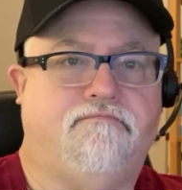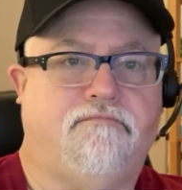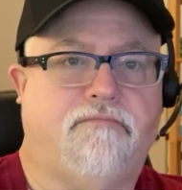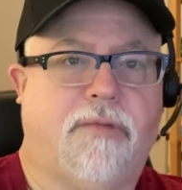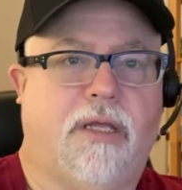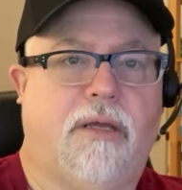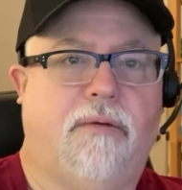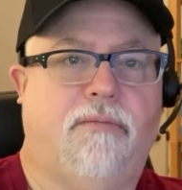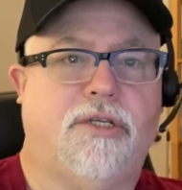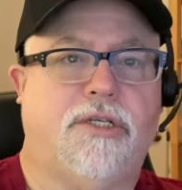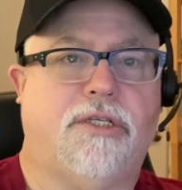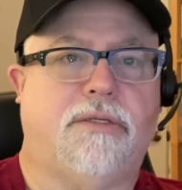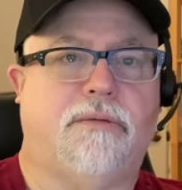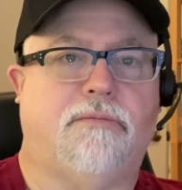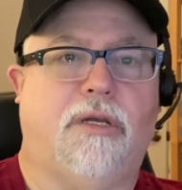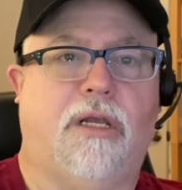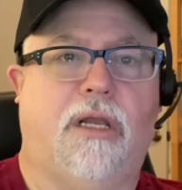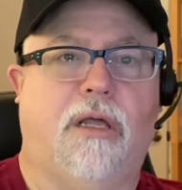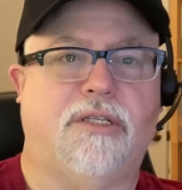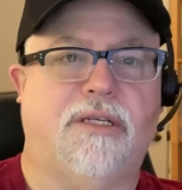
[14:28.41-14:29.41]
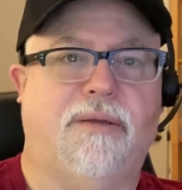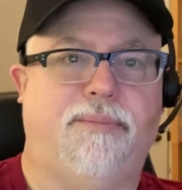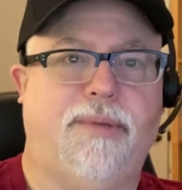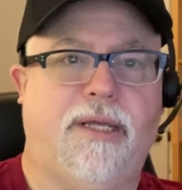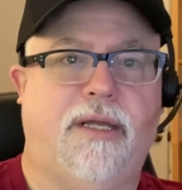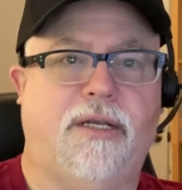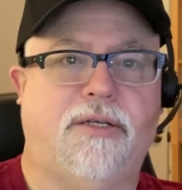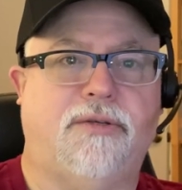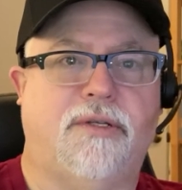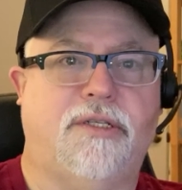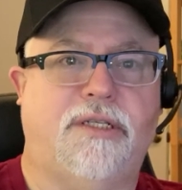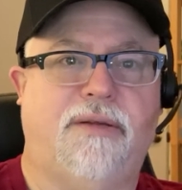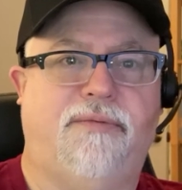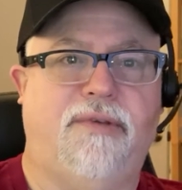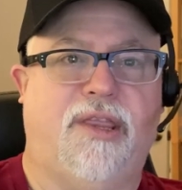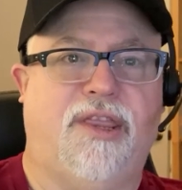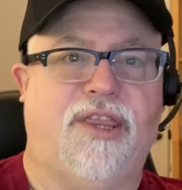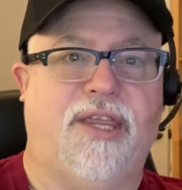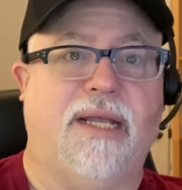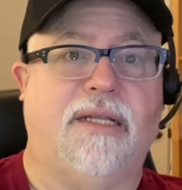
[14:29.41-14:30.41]
we'll just close up the entrance if
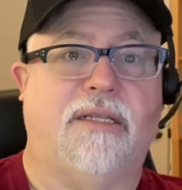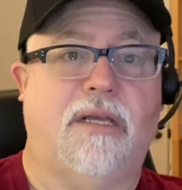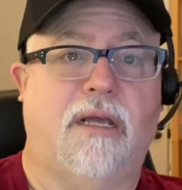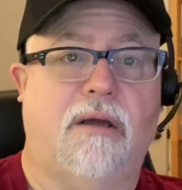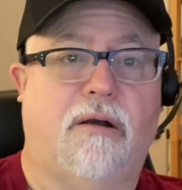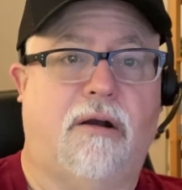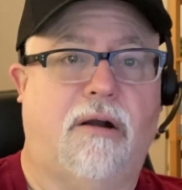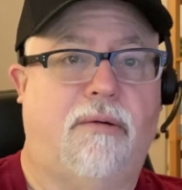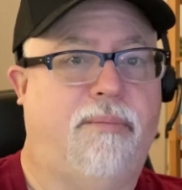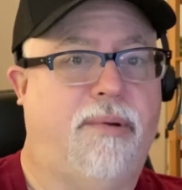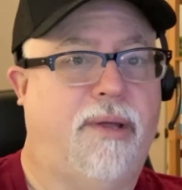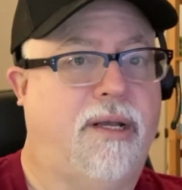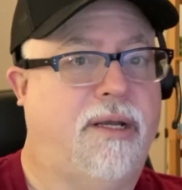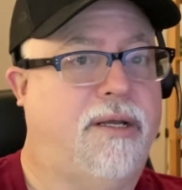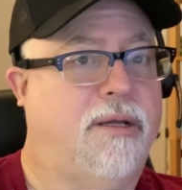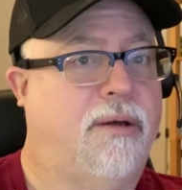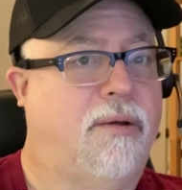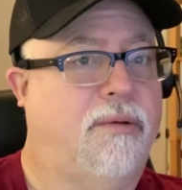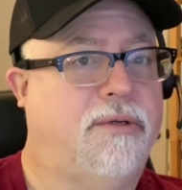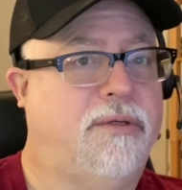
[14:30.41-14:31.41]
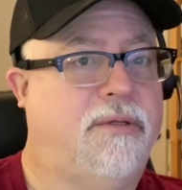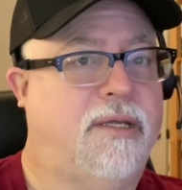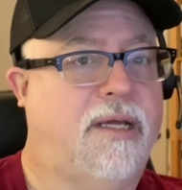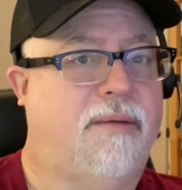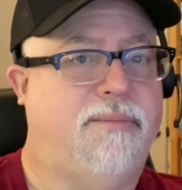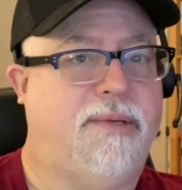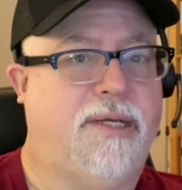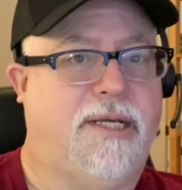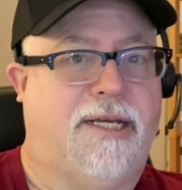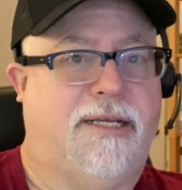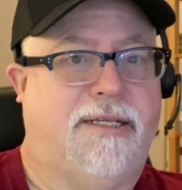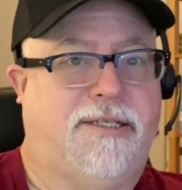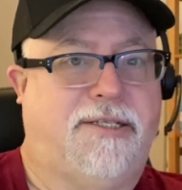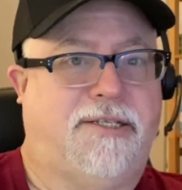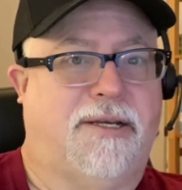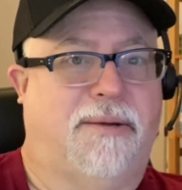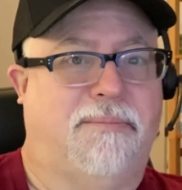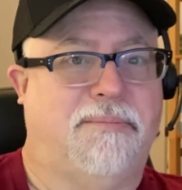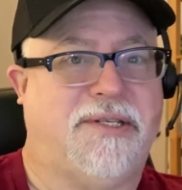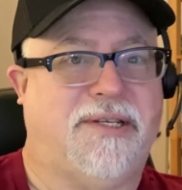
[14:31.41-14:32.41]
you think they are, but don't do that, because
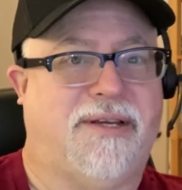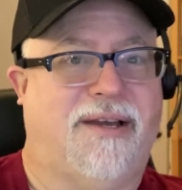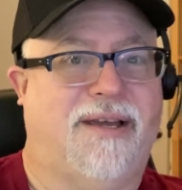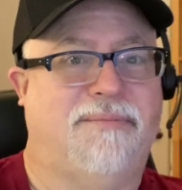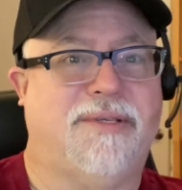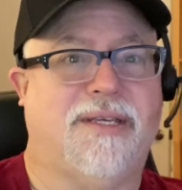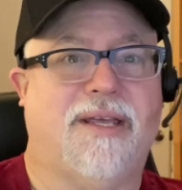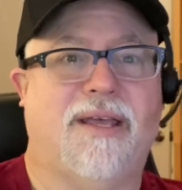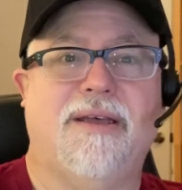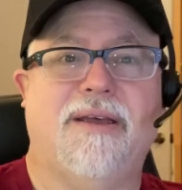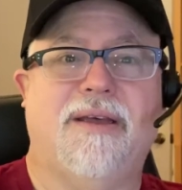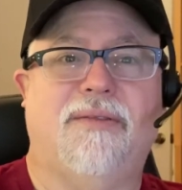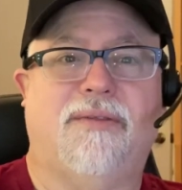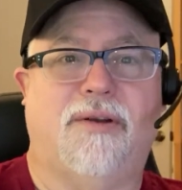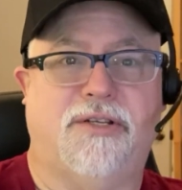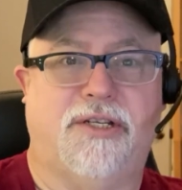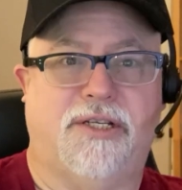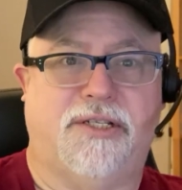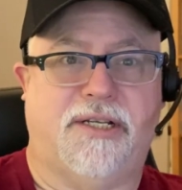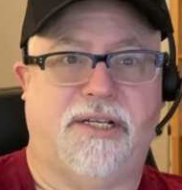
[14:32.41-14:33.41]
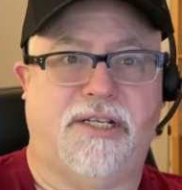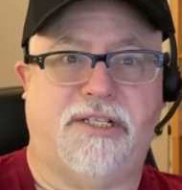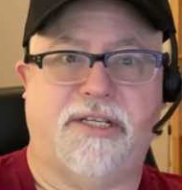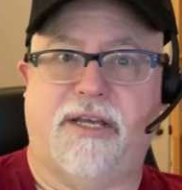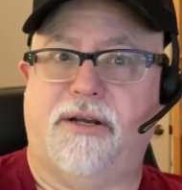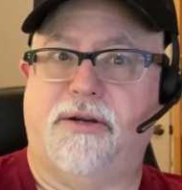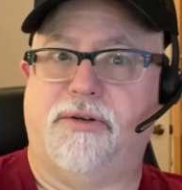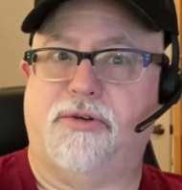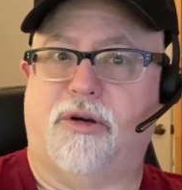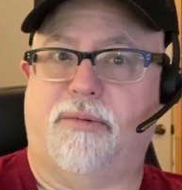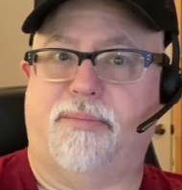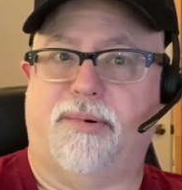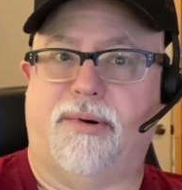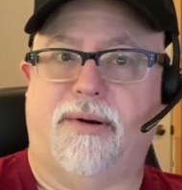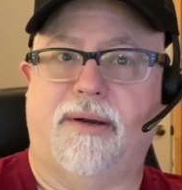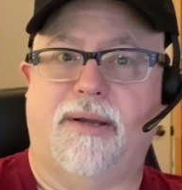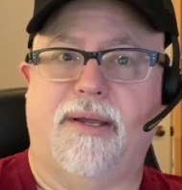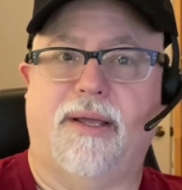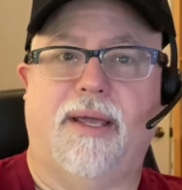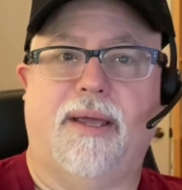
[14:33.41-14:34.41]
sometimes they're just in a state of torpor.
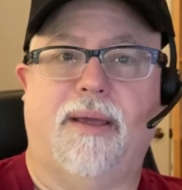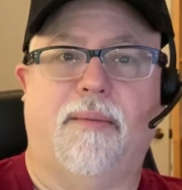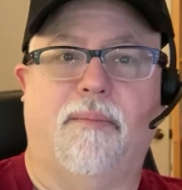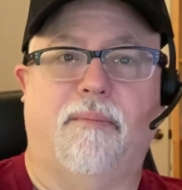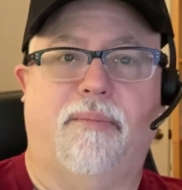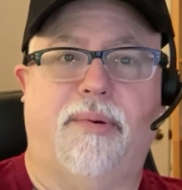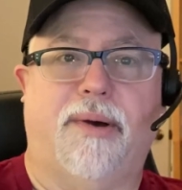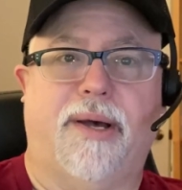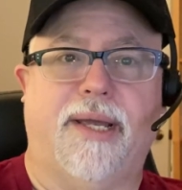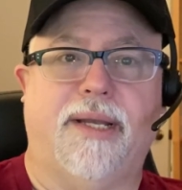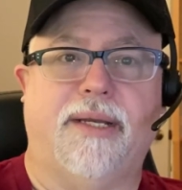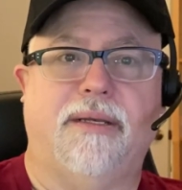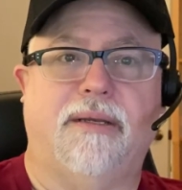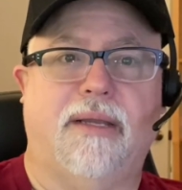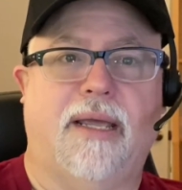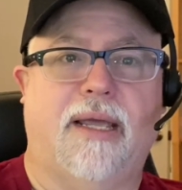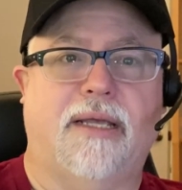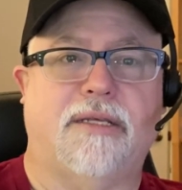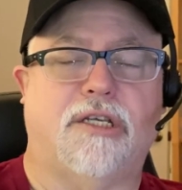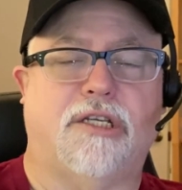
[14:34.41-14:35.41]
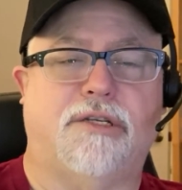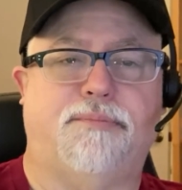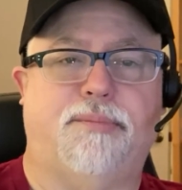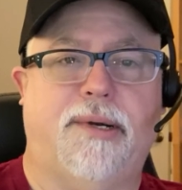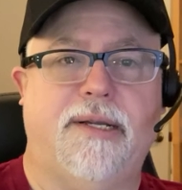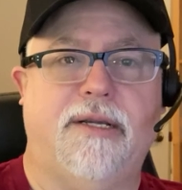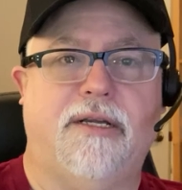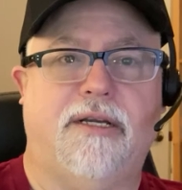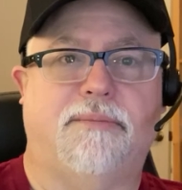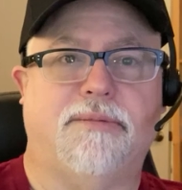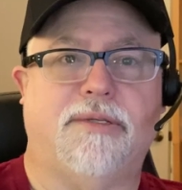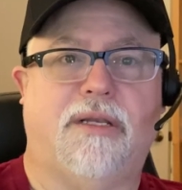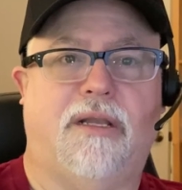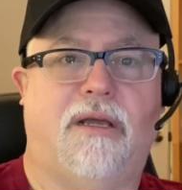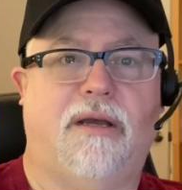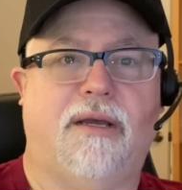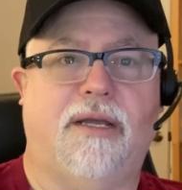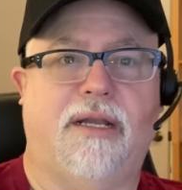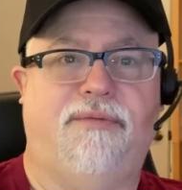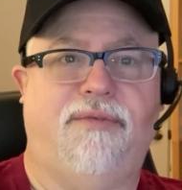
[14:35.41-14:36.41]
But as the spring comes
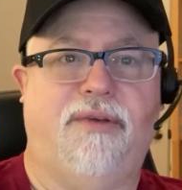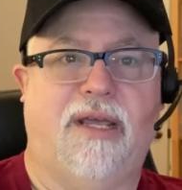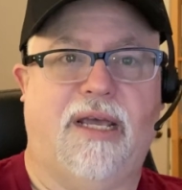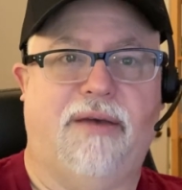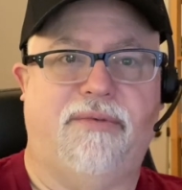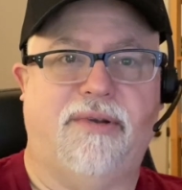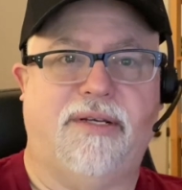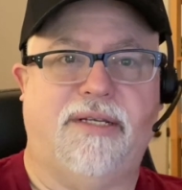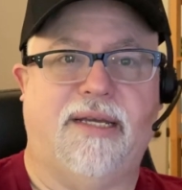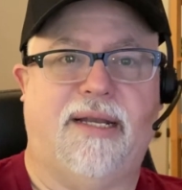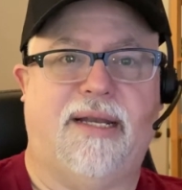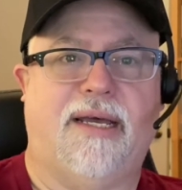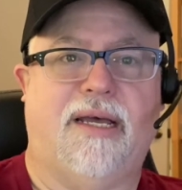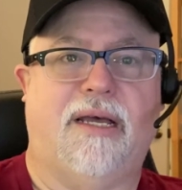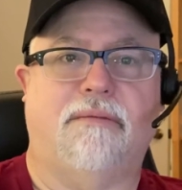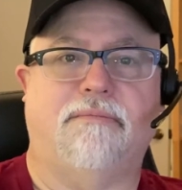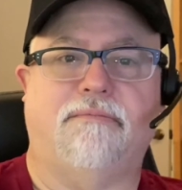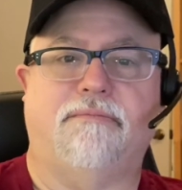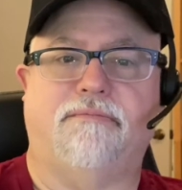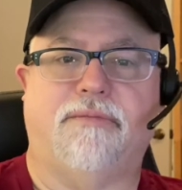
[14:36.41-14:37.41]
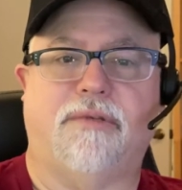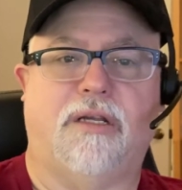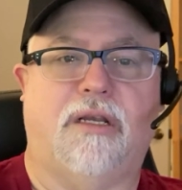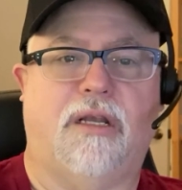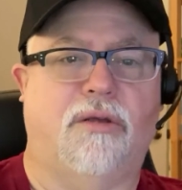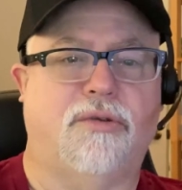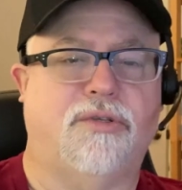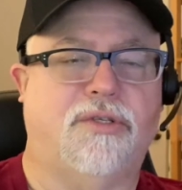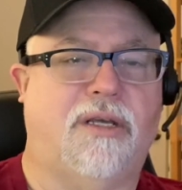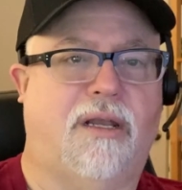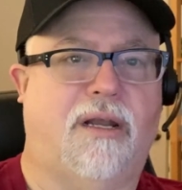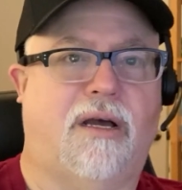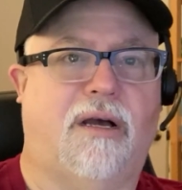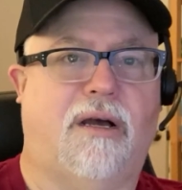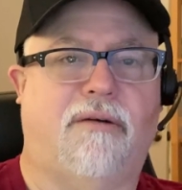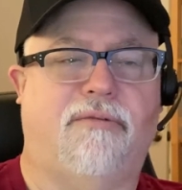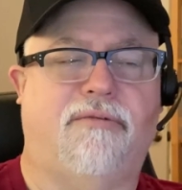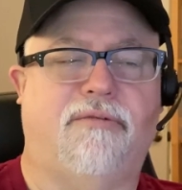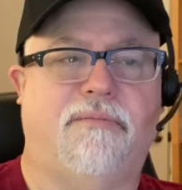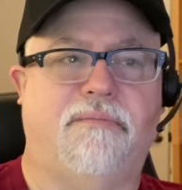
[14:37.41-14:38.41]
along, and if you have a dead out, close that
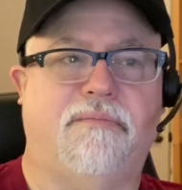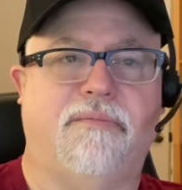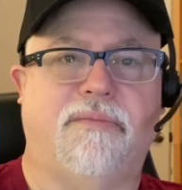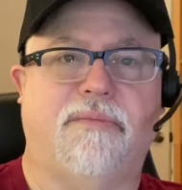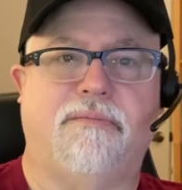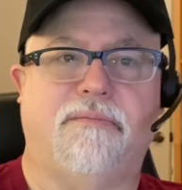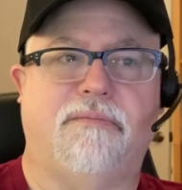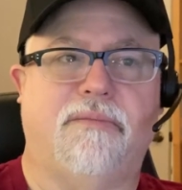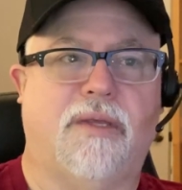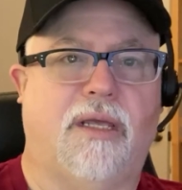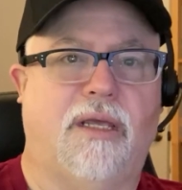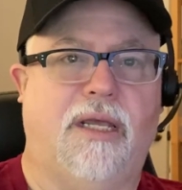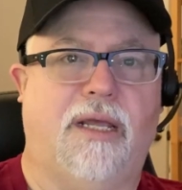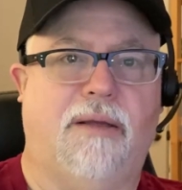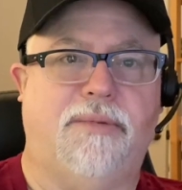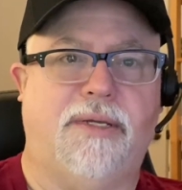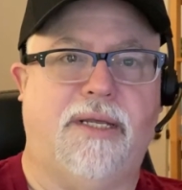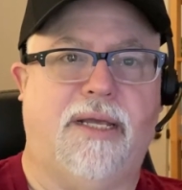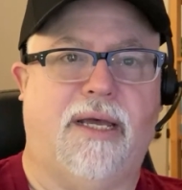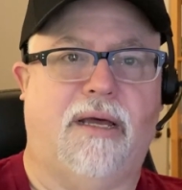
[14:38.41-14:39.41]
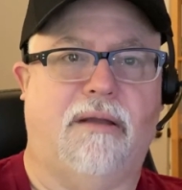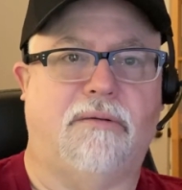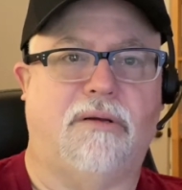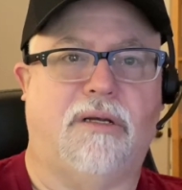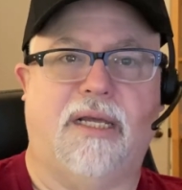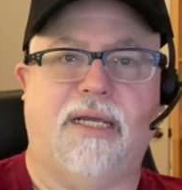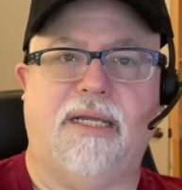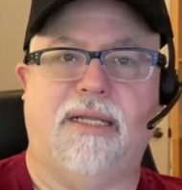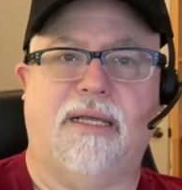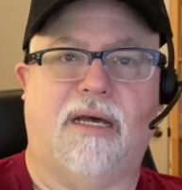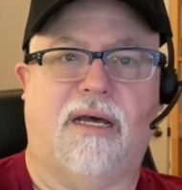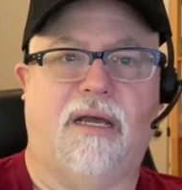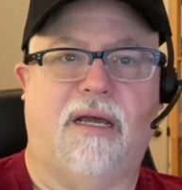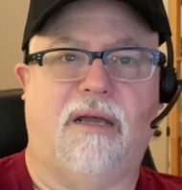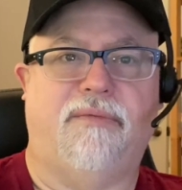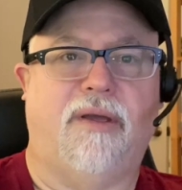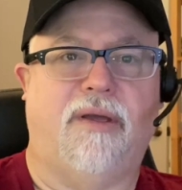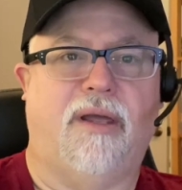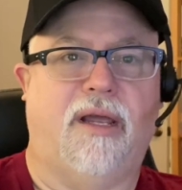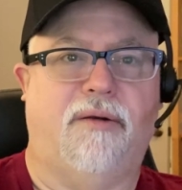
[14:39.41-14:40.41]
off, empty out, clean the
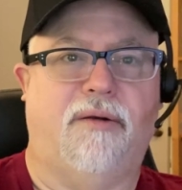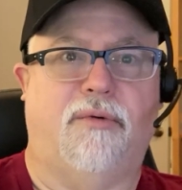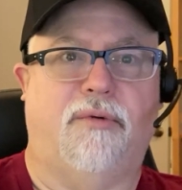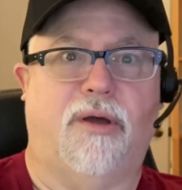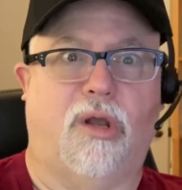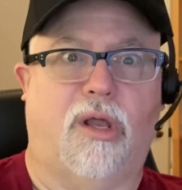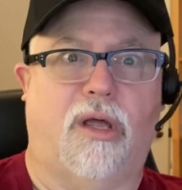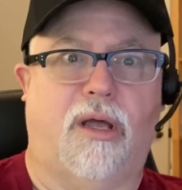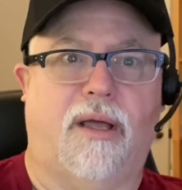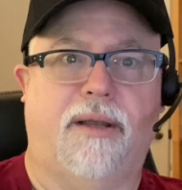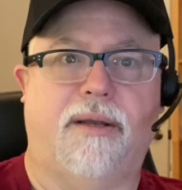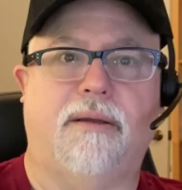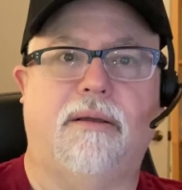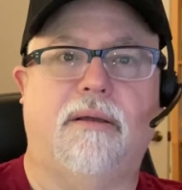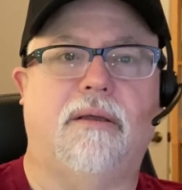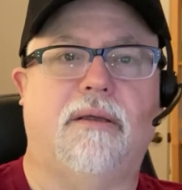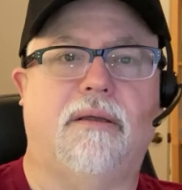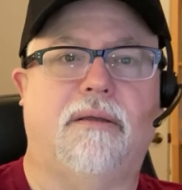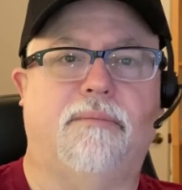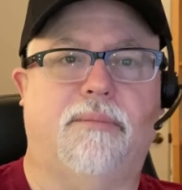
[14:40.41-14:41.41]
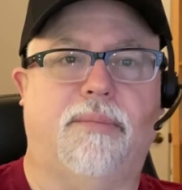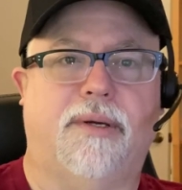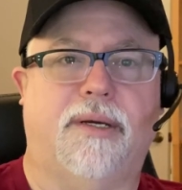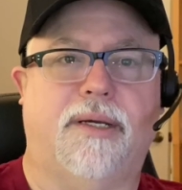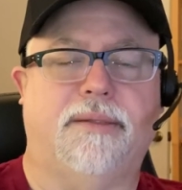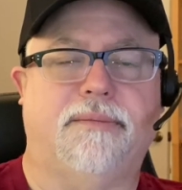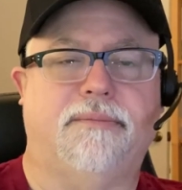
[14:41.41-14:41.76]
hive, and roll on. But